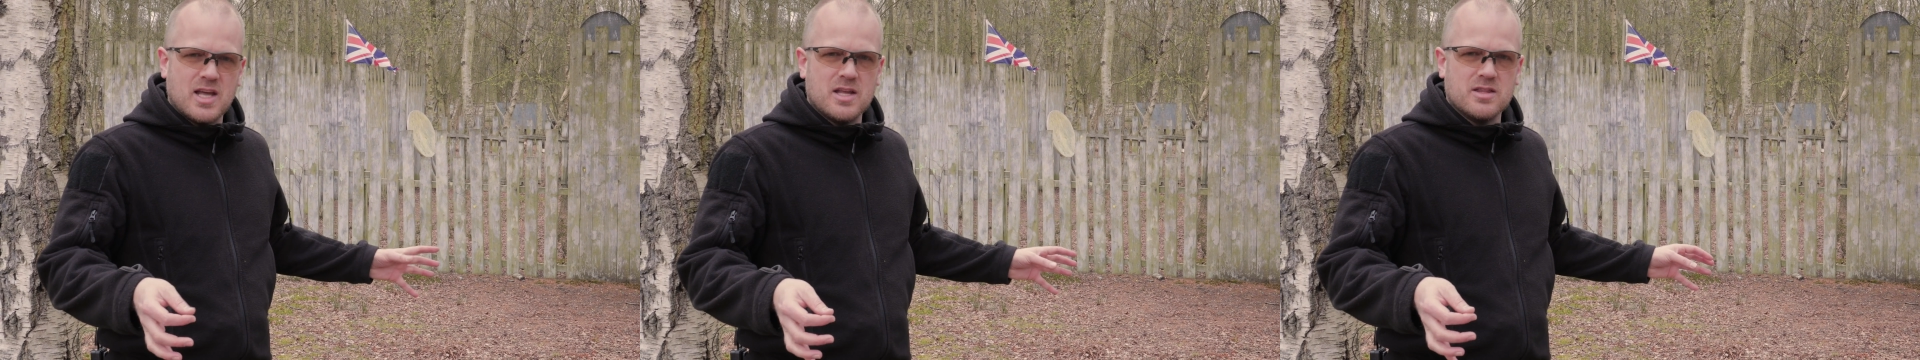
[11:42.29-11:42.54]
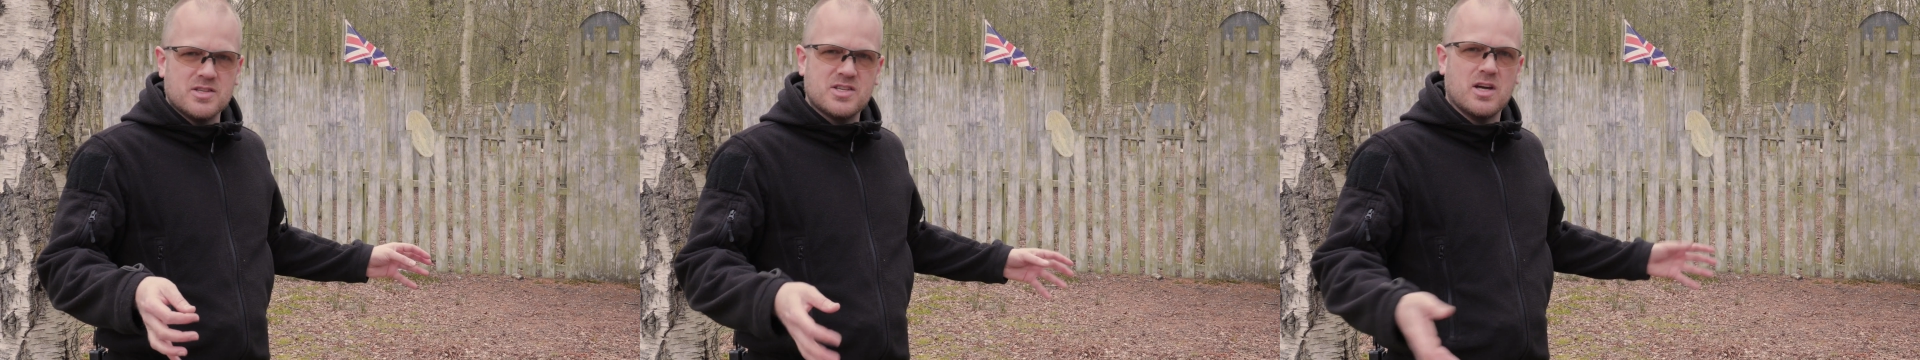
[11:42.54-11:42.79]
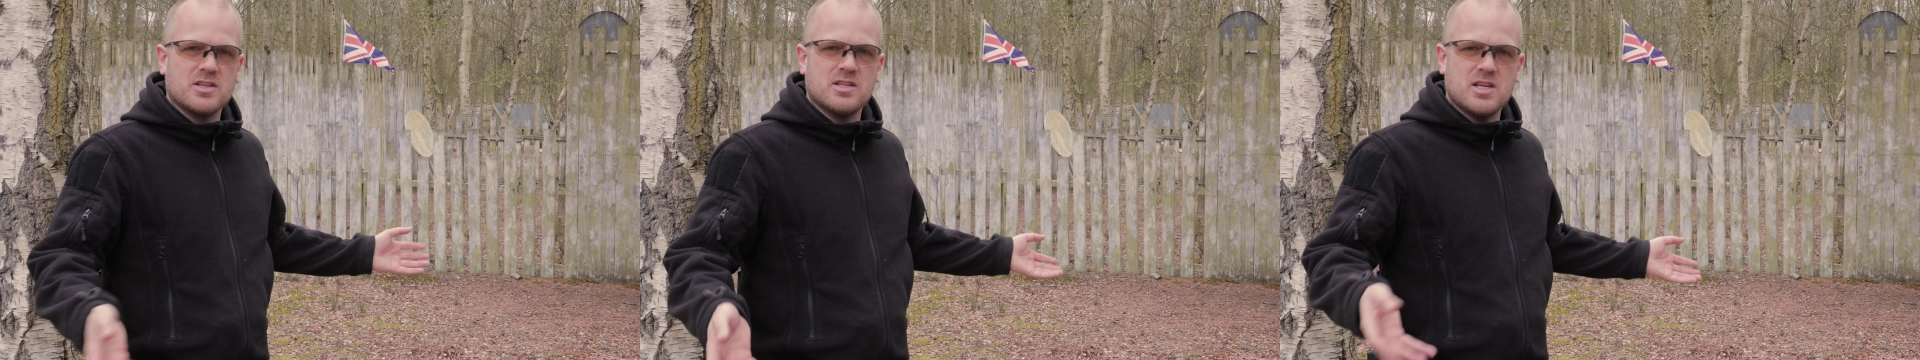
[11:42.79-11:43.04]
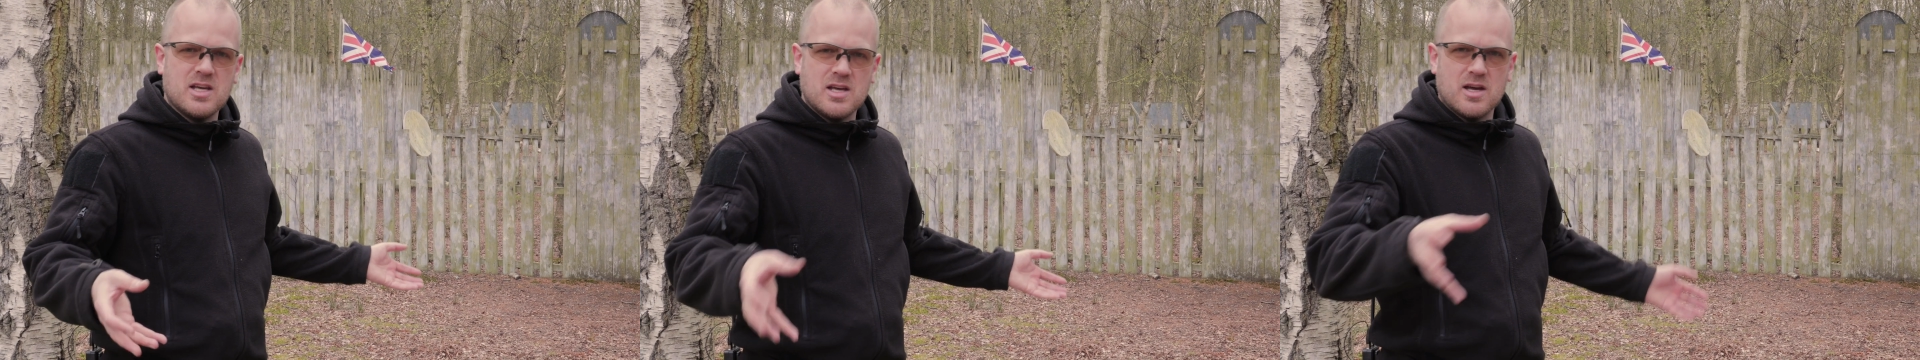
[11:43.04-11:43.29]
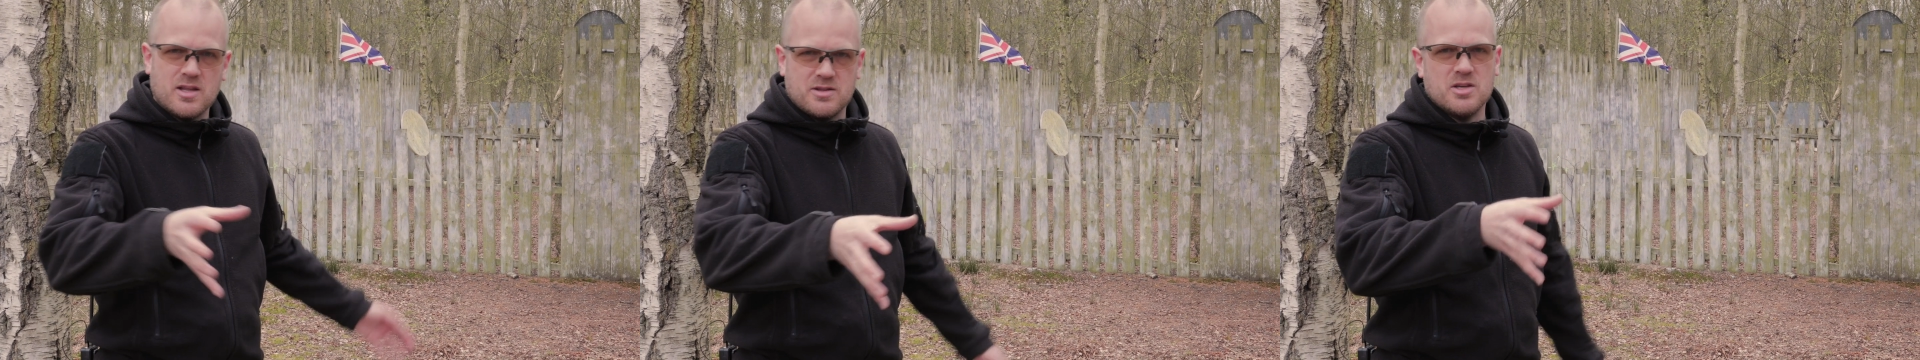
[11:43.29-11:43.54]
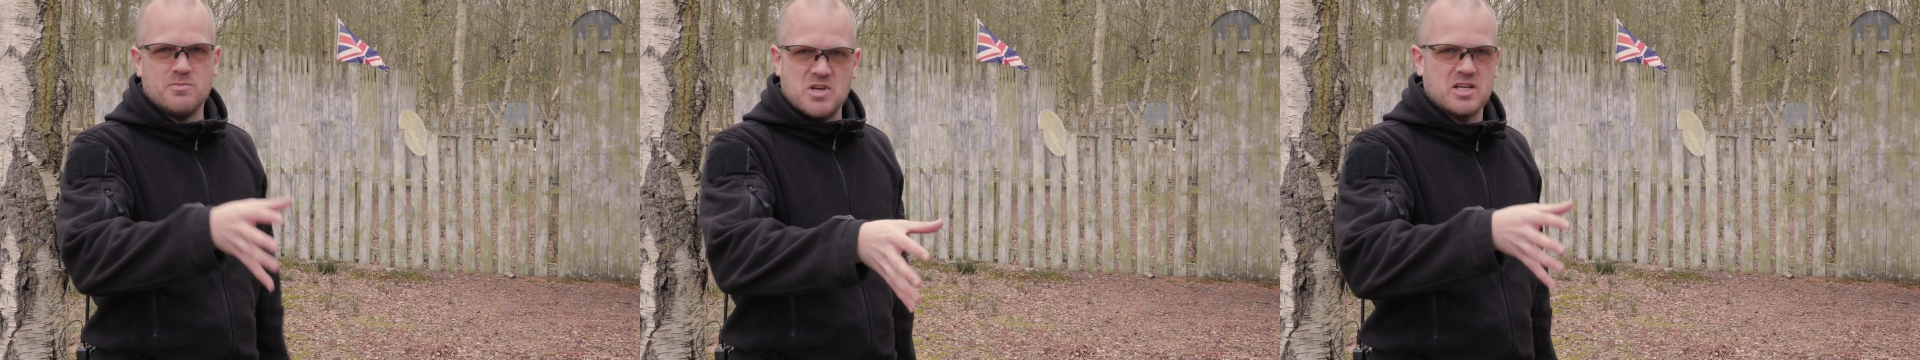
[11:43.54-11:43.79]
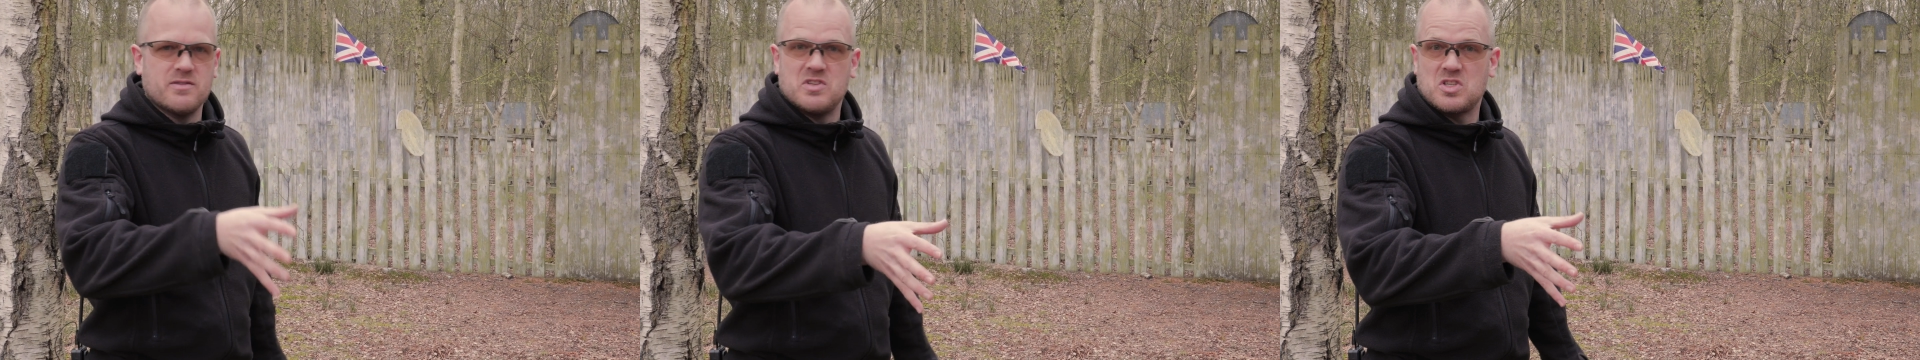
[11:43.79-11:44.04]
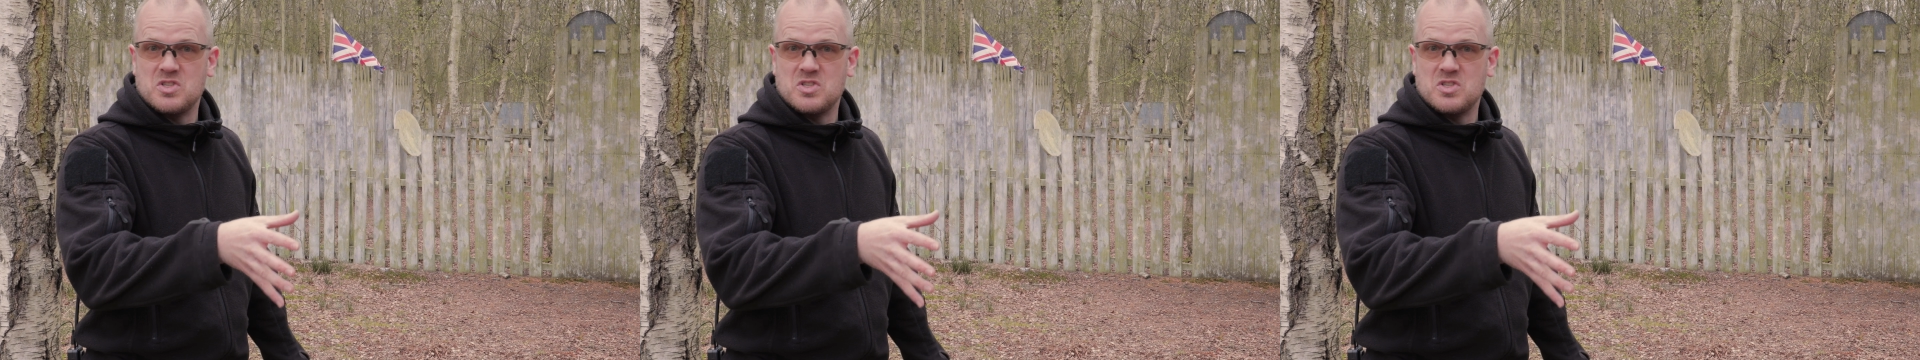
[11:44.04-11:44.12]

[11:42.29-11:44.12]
then the objective is